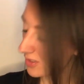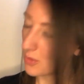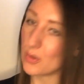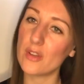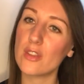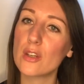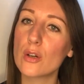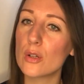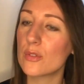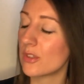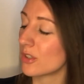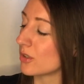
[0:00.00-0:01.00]
What are they called?
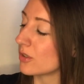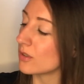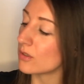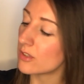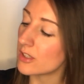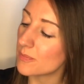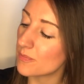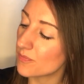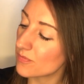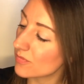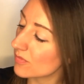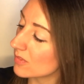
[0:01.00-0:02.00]
They're called
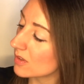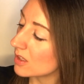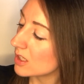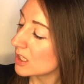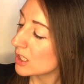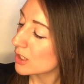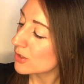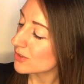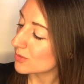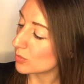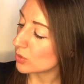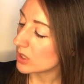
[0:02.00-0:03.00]

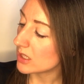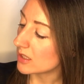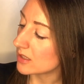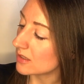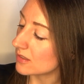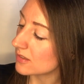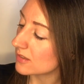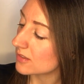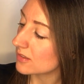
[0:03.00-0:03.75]
Smoky Night.